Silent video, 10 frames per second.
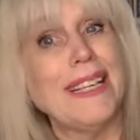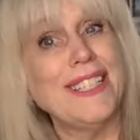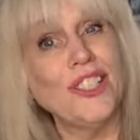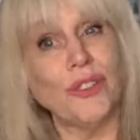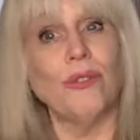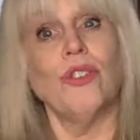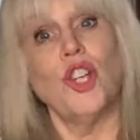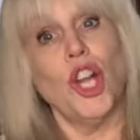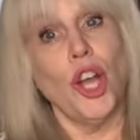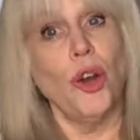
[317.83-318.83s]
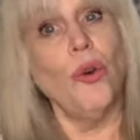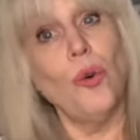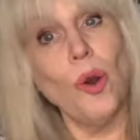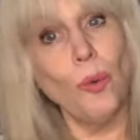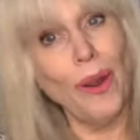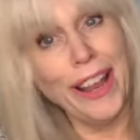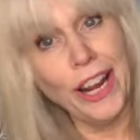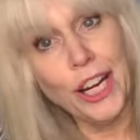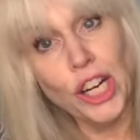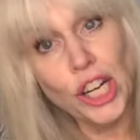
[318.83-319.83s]
don't know
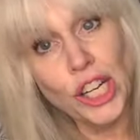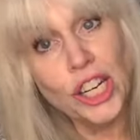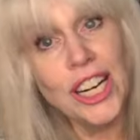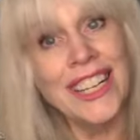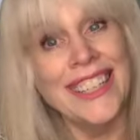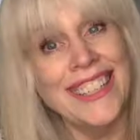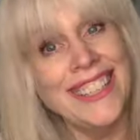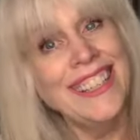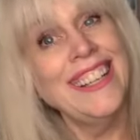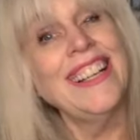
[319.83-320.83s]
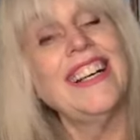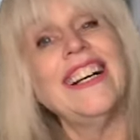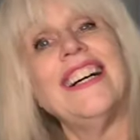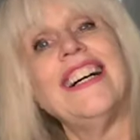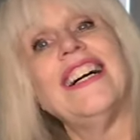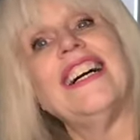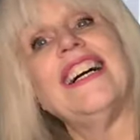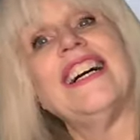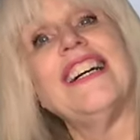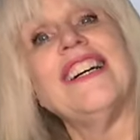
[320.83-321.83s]
where,
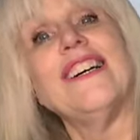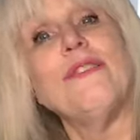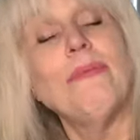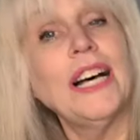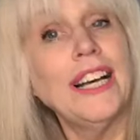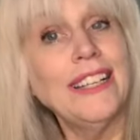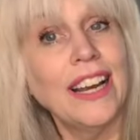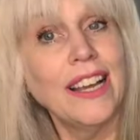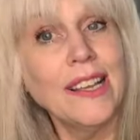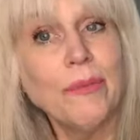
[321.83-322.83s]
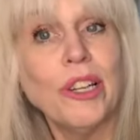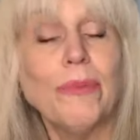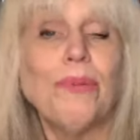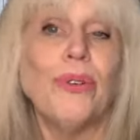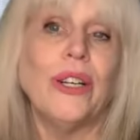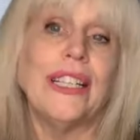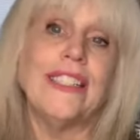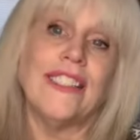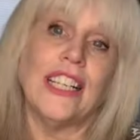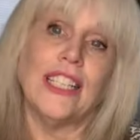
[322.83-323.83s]
but I am gonna
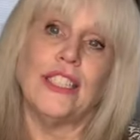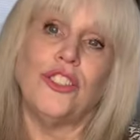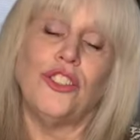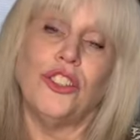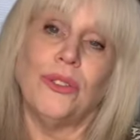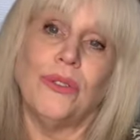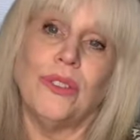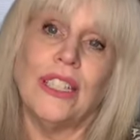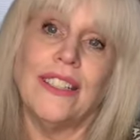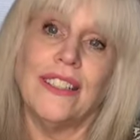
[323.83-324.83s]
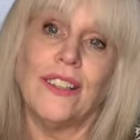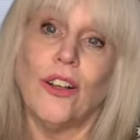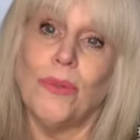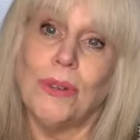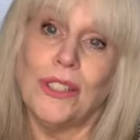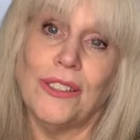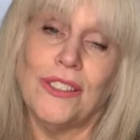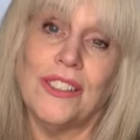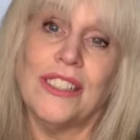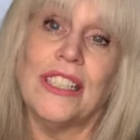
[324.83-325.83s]
put June
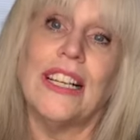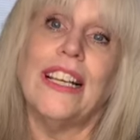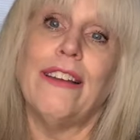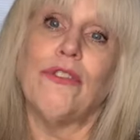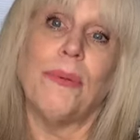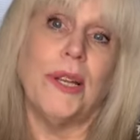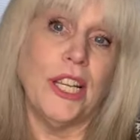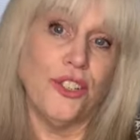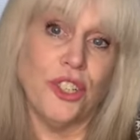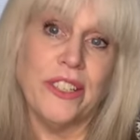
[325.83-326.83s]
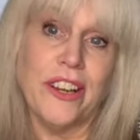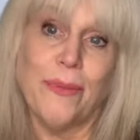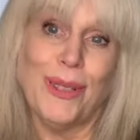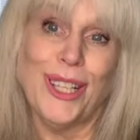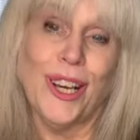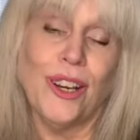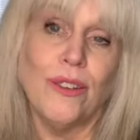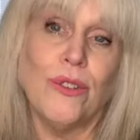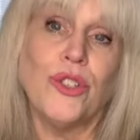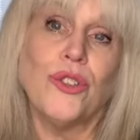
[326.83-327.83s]
Colburn's information down below.
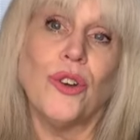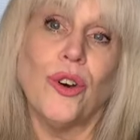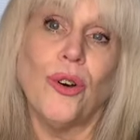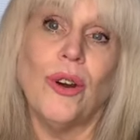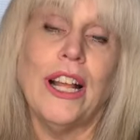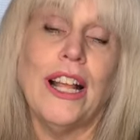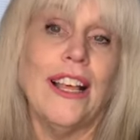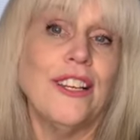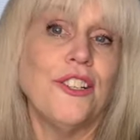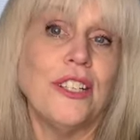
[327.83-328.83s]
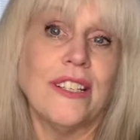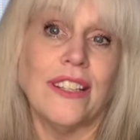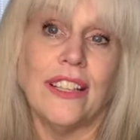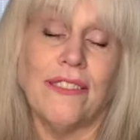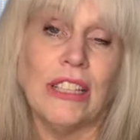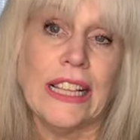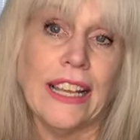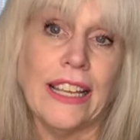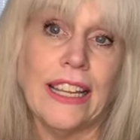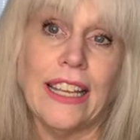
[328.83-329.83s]
So she's a lovely
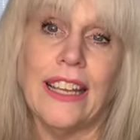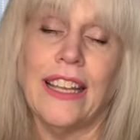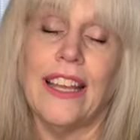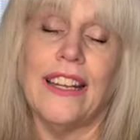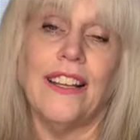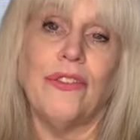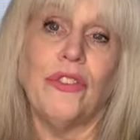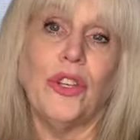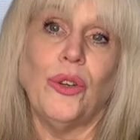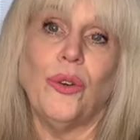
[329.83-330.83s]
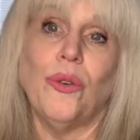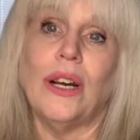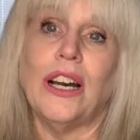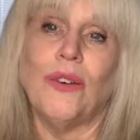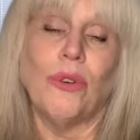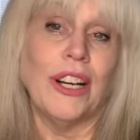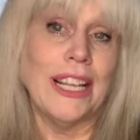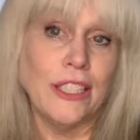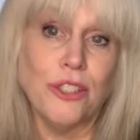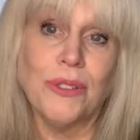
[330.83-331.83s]
lady, and if you were
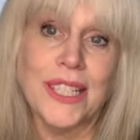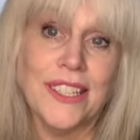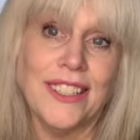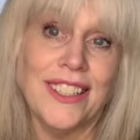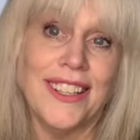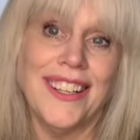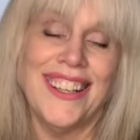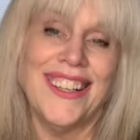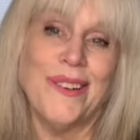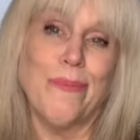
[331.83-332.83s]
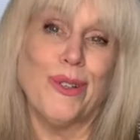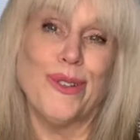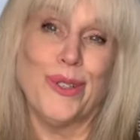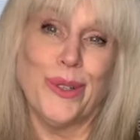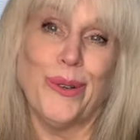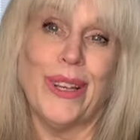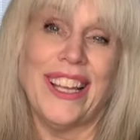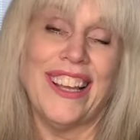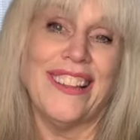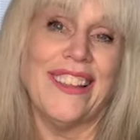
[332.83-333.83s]
interested in
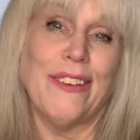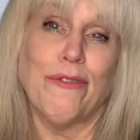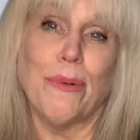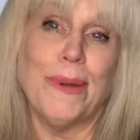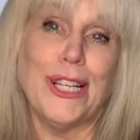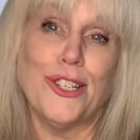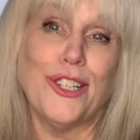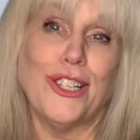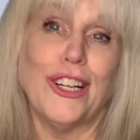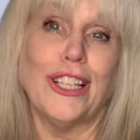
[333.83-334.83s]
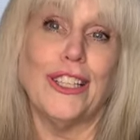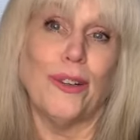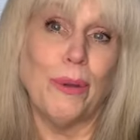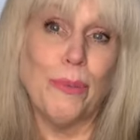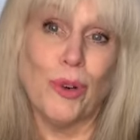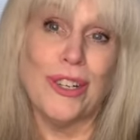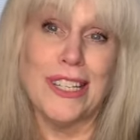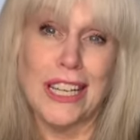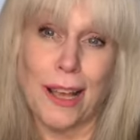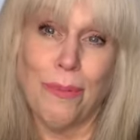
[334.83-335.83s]
pursuing the information a little bit more in
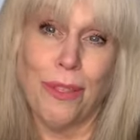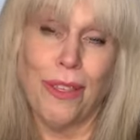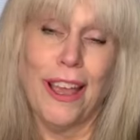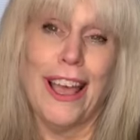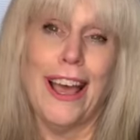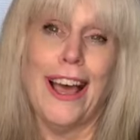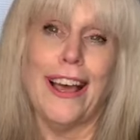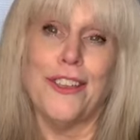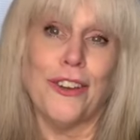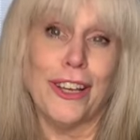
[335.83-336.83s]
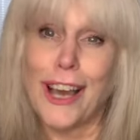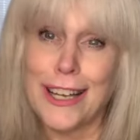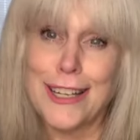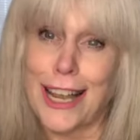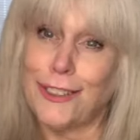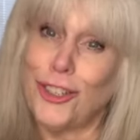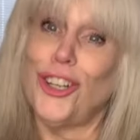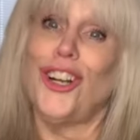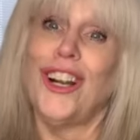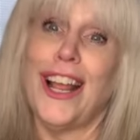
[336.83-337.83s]
depth, you could contact
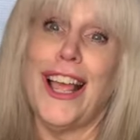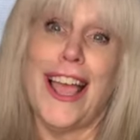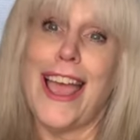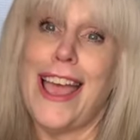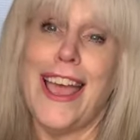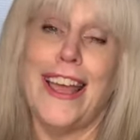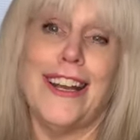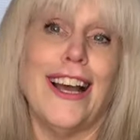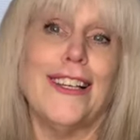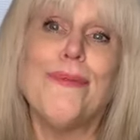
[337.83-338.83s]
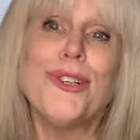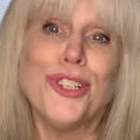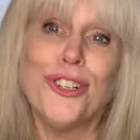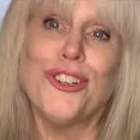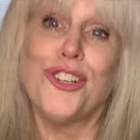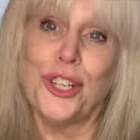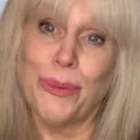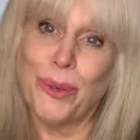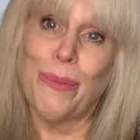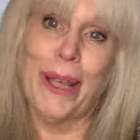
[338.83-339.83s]
her, and I'm sure she
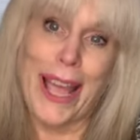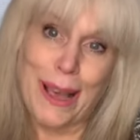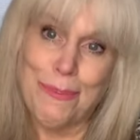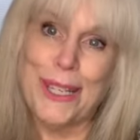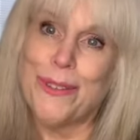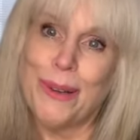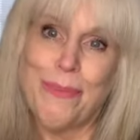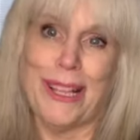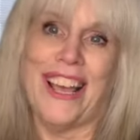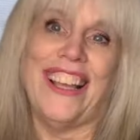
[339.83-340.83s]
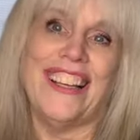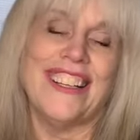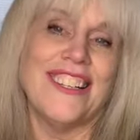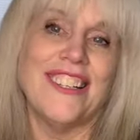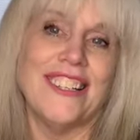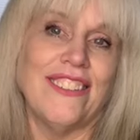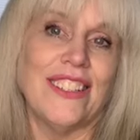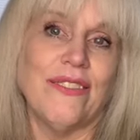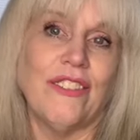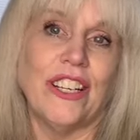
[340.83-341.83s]
would be happy to reply, because she is
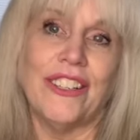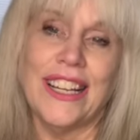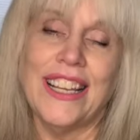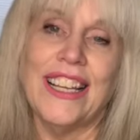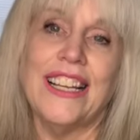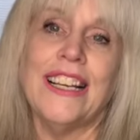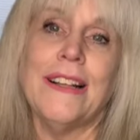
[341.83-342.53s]
very